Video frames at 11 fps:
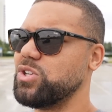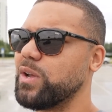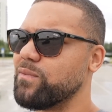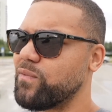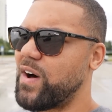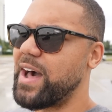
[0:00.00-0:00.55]
You
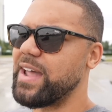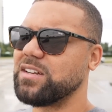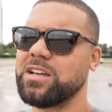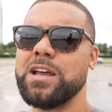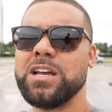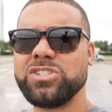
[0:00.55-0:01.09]
can find
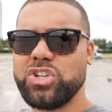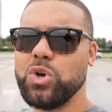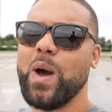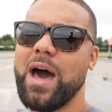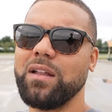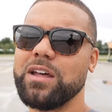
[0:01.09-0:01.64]
two
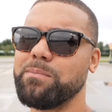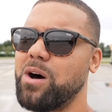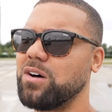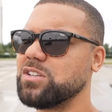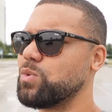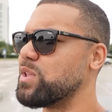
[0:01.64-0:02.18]
outlet
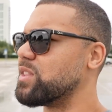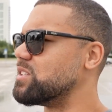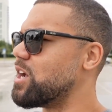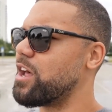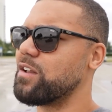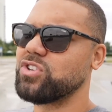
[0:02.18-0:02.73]
malls with a
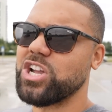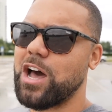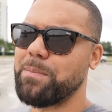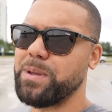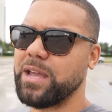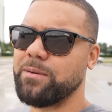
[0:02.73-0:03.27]
ton of
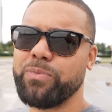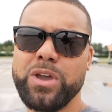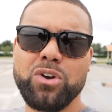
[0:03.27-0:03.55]
shopping,